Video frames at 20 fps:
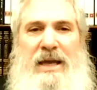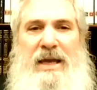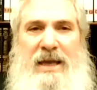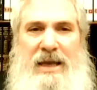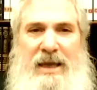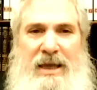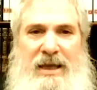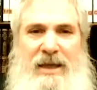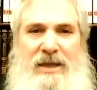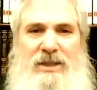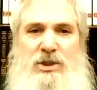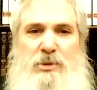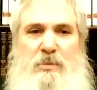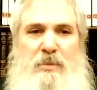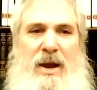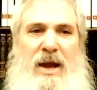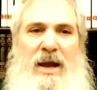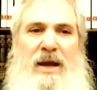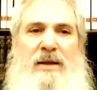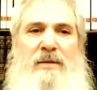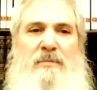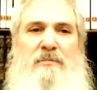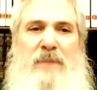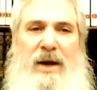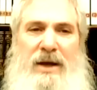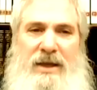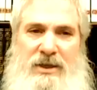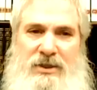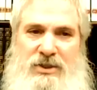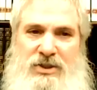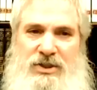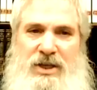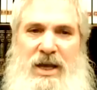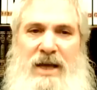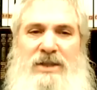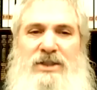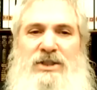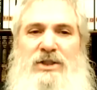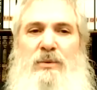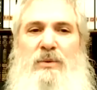each man by his
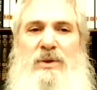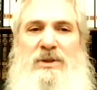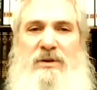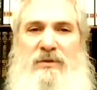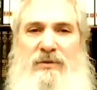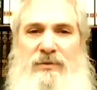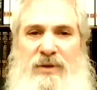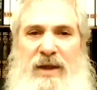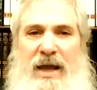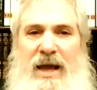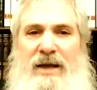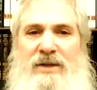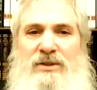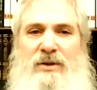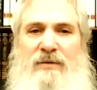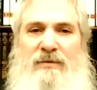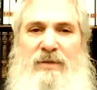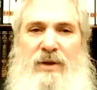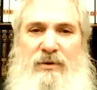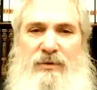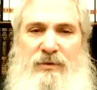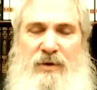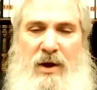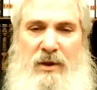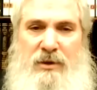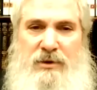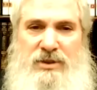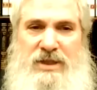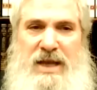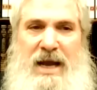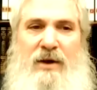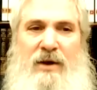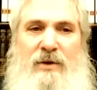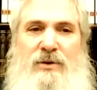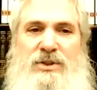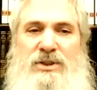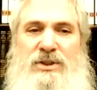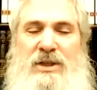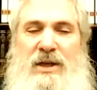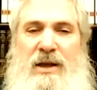section with the flags of their father's
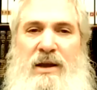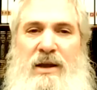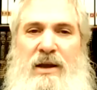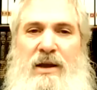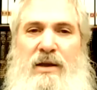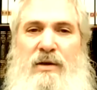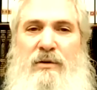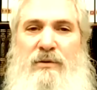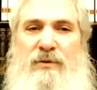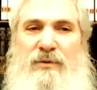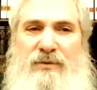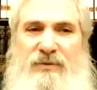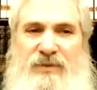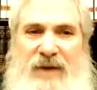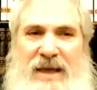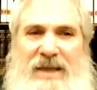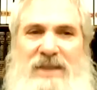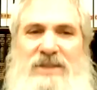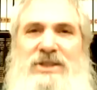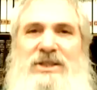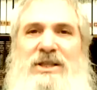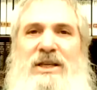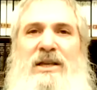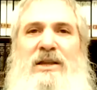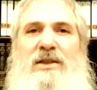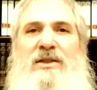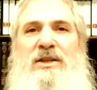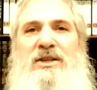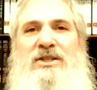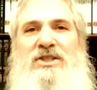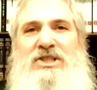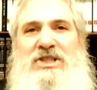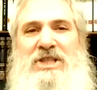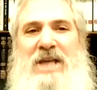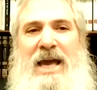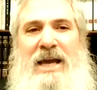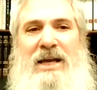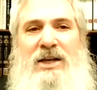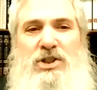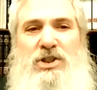house, facing the
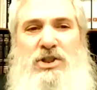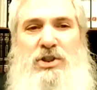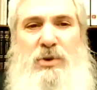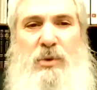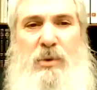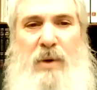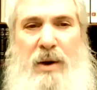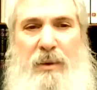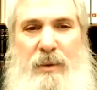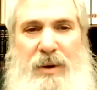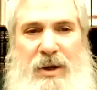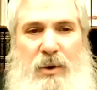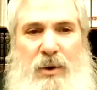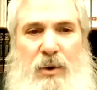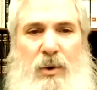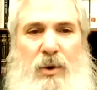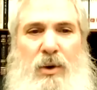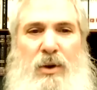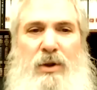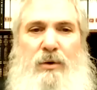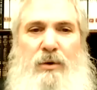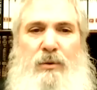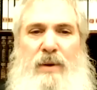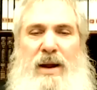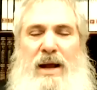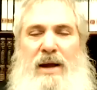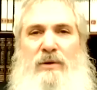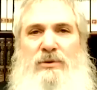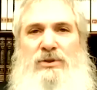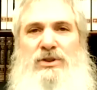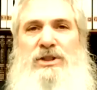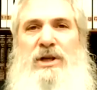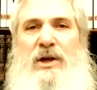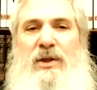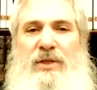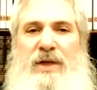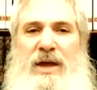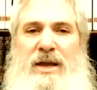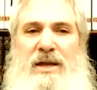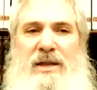sanctuary all around shall
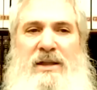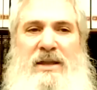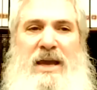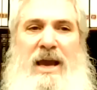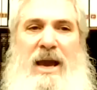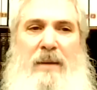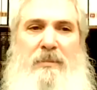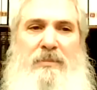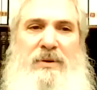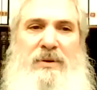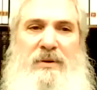they encamp.